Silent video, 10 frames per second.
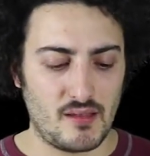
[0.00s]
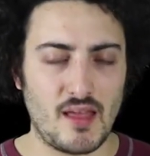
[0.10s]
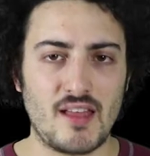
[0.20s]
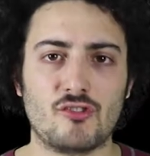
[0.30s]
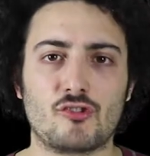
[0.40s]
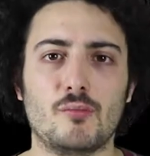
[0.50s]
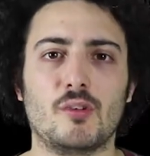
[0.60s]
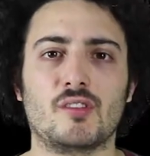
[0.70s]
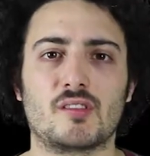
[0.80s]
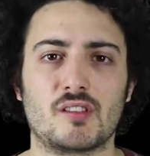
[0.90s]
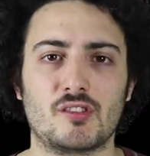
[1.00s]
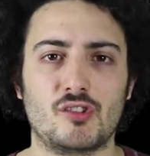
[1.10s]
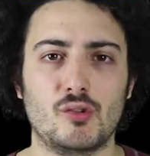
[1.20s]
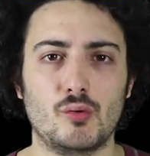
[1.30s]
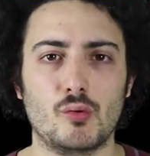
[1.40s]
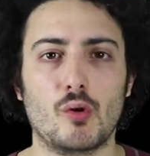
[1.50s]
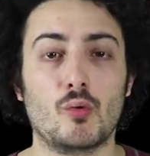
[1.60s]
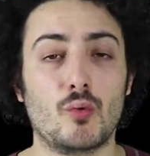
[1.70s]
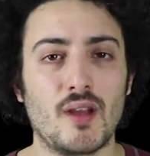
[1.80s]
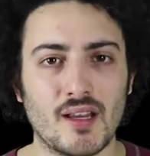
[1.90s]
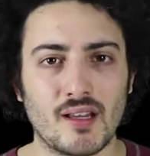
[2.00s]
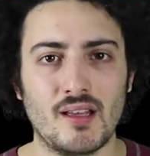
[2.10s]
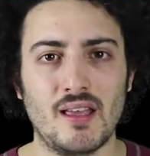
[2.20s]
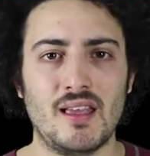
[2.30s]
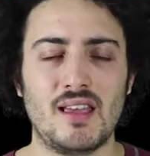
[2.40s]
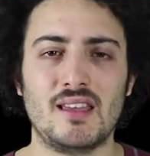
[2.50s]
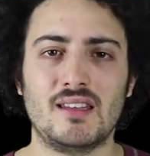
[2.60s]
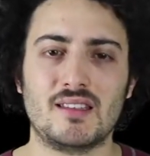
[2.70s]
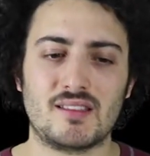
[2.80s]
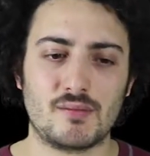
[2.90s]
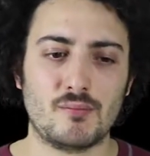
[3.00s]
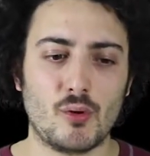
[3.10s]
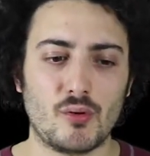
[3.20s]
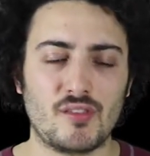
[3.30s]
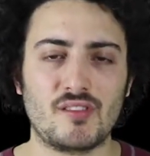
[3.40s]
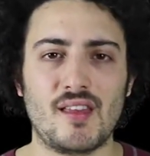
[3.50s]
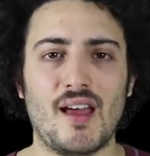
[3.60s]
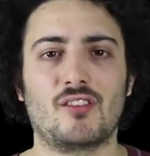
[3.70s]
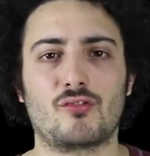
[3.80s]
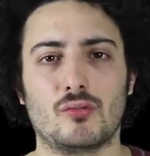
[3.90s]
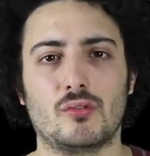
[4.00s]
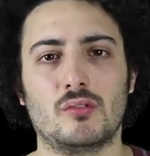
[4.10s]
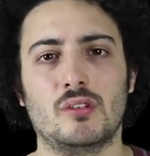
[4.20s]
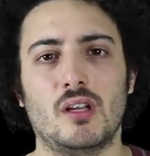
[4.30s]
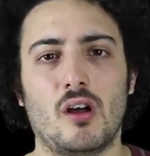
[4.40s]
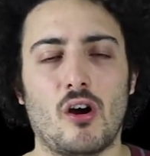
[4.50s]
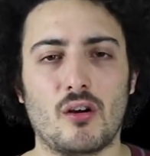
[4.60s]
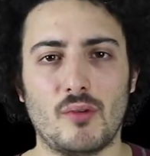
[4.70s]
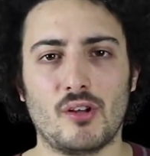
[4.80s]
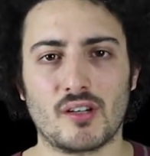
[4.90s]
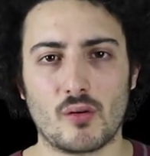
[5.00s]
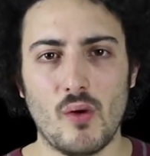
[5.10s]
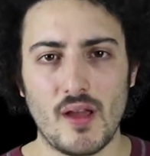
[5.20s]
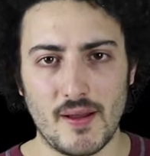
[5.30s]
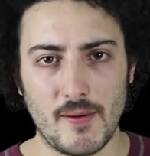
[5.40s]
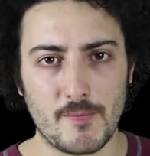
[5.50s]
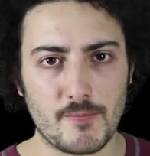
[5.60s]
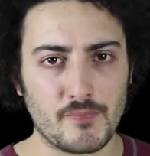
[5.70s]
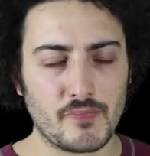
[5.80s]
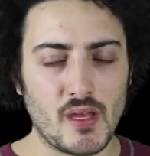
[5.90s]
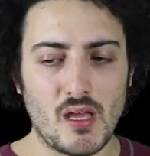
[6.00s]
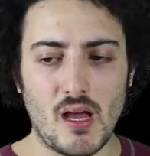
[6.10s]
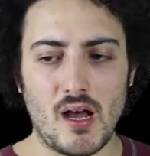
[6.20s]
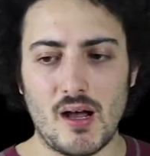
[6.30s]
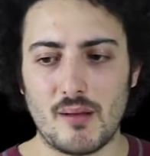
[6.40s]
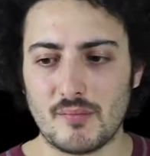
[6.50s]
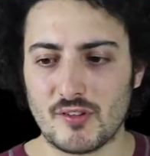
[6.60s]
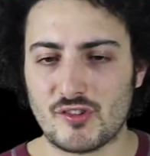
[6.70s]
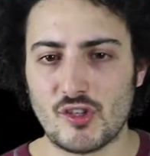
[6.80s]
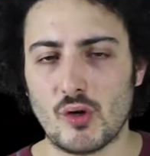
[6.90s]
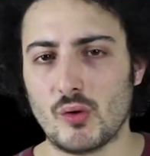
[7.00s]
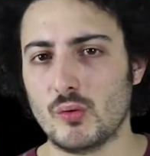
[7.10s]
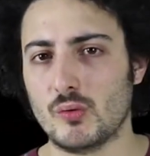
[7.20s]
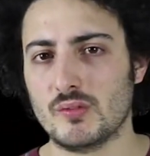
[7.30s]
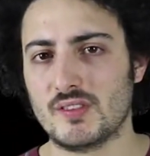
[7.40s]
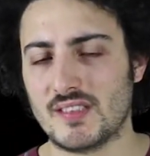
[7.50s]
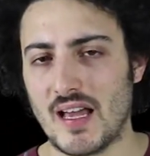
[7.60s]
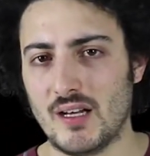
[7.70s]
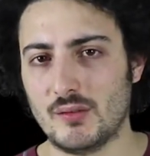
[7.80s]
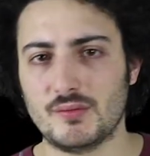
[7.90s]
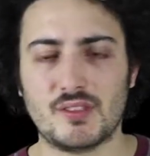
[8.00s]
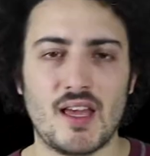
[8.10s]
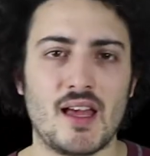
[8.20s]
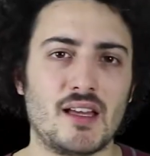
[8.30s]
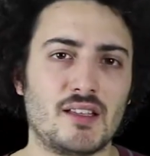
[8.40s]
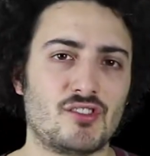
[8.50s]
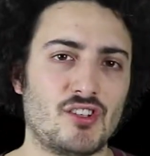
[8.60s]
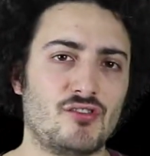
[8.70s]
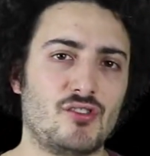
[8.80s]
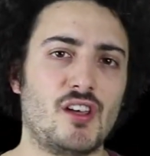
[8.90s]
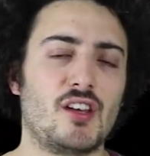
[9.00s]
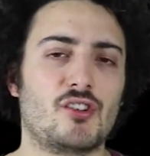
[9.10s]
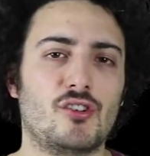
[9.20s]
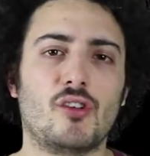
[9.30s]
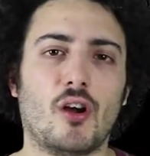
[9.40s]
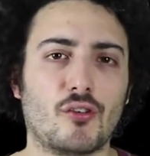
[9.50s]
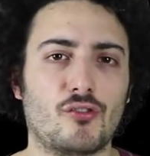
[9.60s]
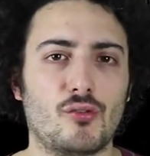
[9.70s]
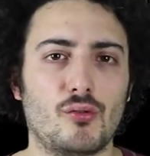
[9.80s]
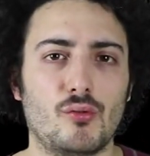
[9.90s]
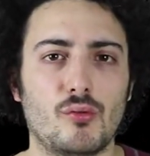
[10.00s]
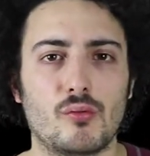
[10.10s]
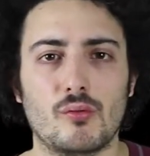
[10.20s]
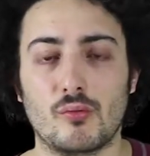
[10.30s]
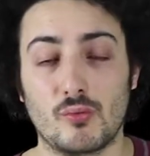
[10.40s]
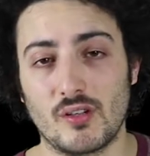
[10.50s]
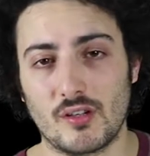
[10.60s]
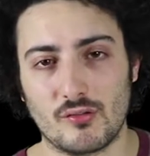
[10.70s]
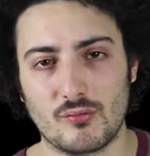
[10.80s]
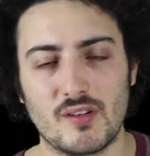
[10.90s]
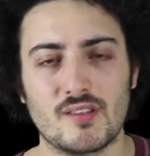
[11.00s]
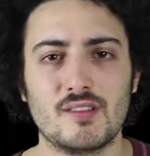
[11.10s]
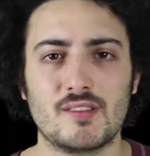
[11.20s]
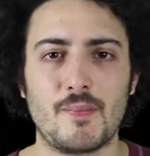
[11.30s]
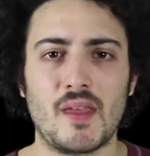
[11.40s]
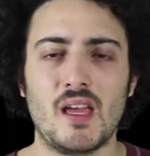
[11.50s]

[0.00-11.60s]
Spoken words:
instrument to ring in its most natural harmonic way. So sound and intonation are two really good reasons.